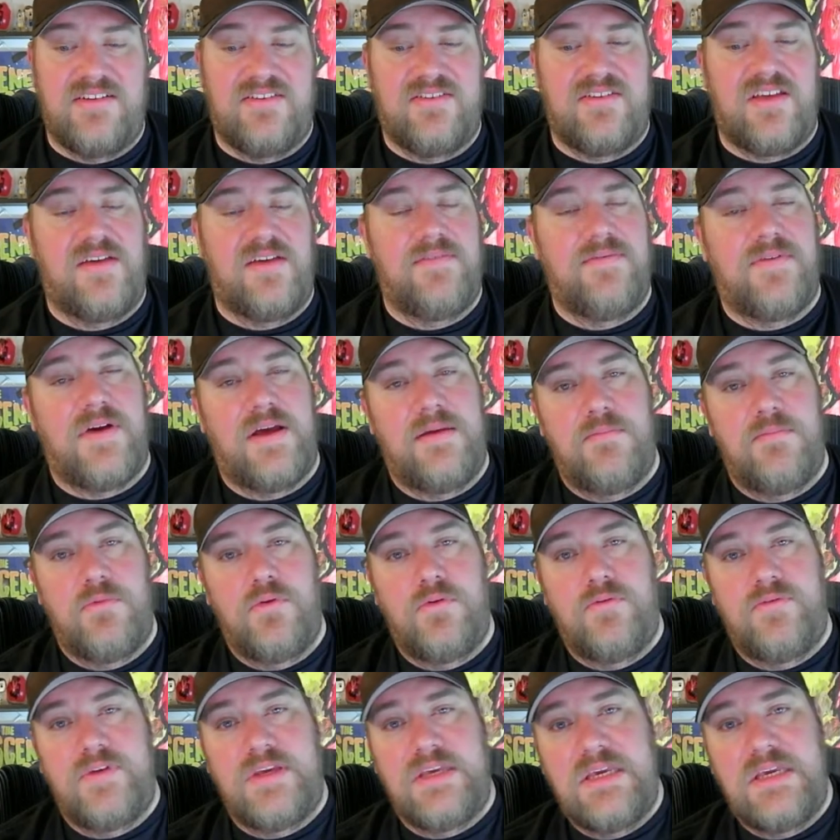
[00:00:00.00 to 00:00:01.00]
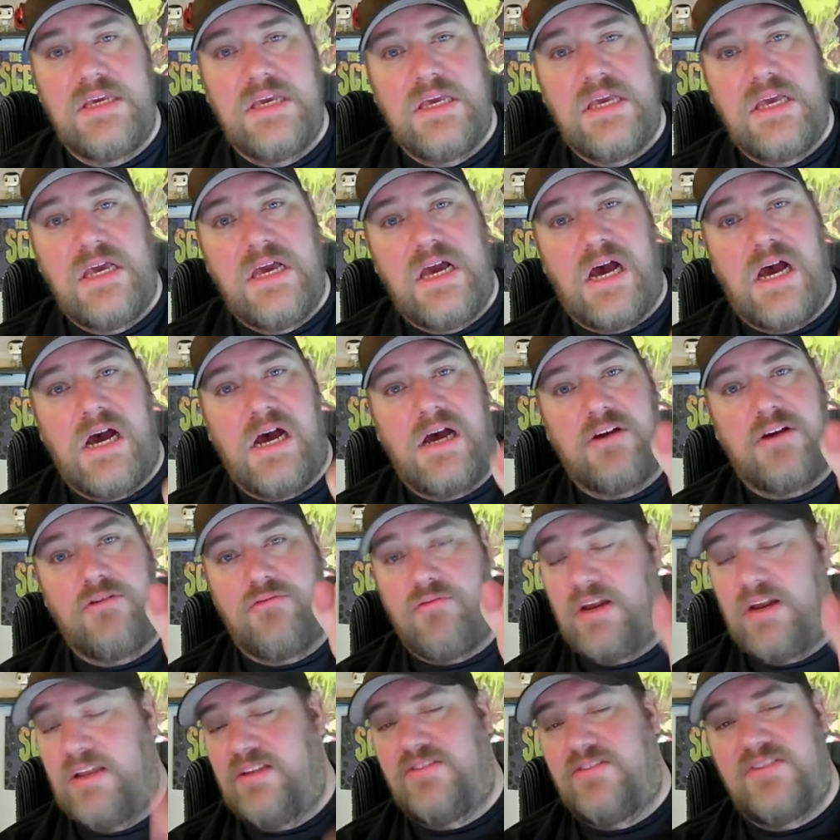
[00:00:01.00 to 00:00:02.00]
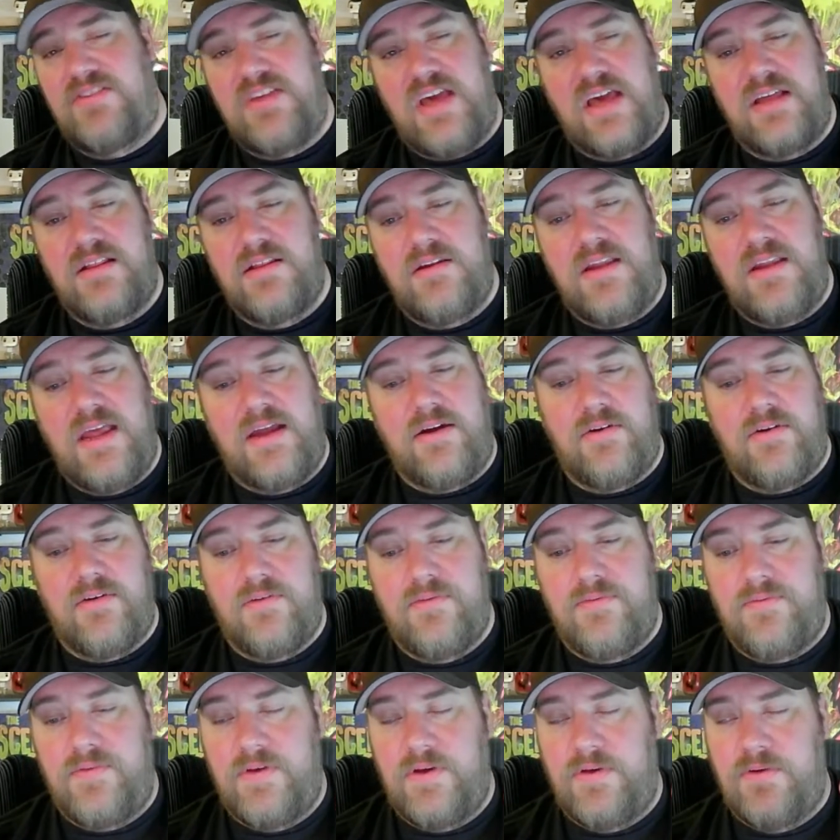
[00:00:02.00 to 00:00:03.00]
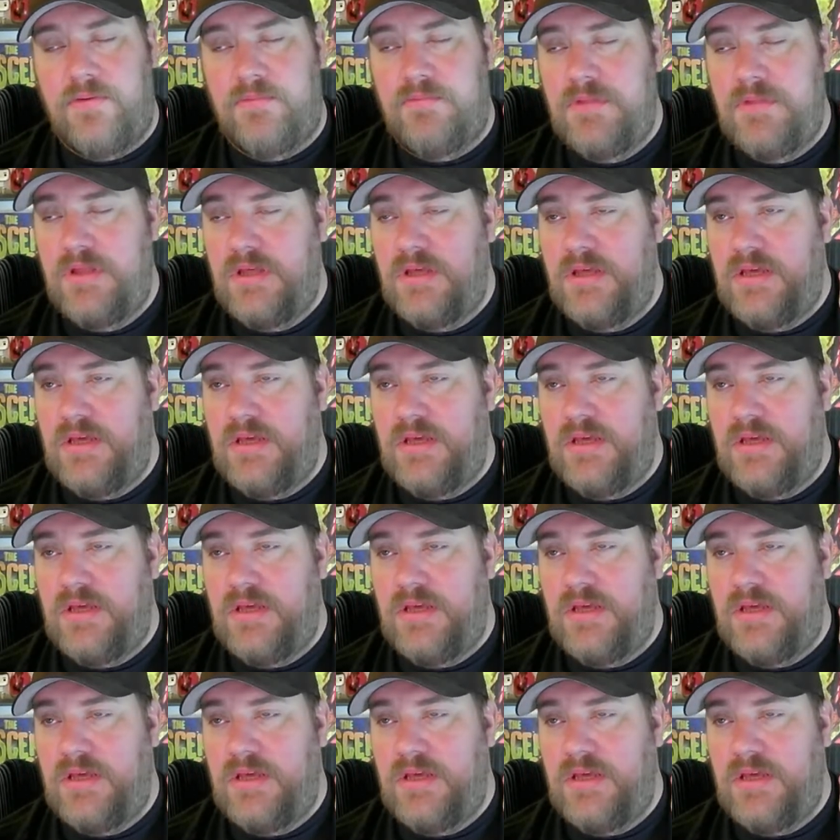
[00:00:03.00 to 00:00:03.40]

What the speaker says: sci-fi movie, great silent error film.